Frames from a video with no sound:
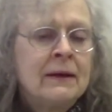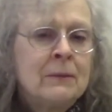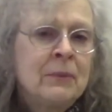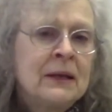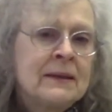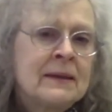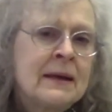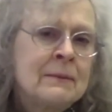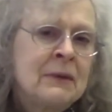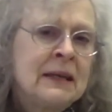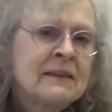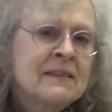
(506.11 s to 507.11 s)
But they
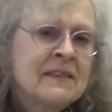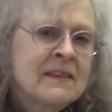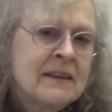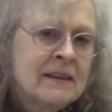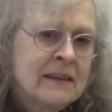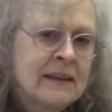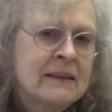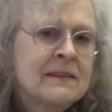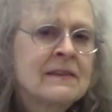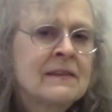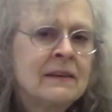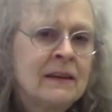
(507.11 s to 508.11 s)
may see
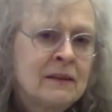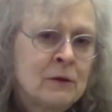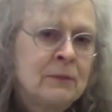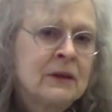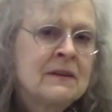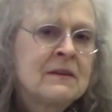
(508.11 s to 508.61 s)
things a little bit